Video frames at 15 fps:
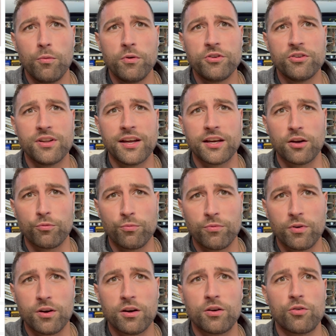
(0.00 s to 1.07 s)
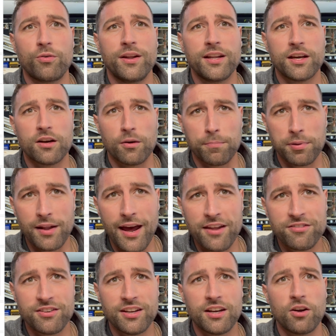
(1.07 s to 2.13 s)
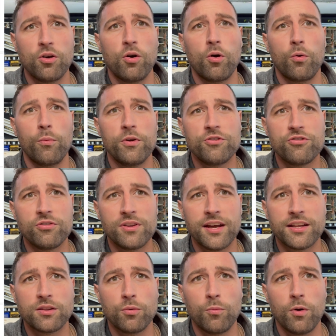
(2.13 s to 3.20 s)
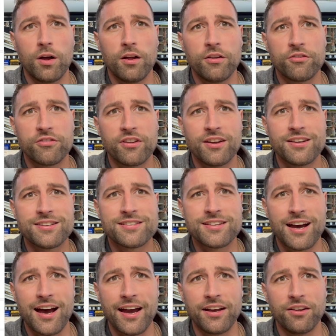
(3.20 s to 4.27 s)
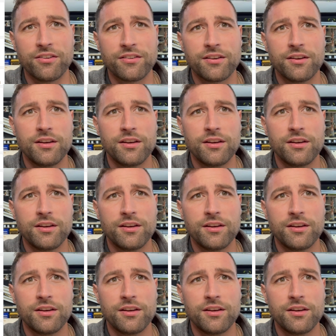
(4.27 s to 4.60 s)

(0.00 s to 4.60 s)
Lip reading: Would you like acrylic or plastic, or would you like the walls tiled?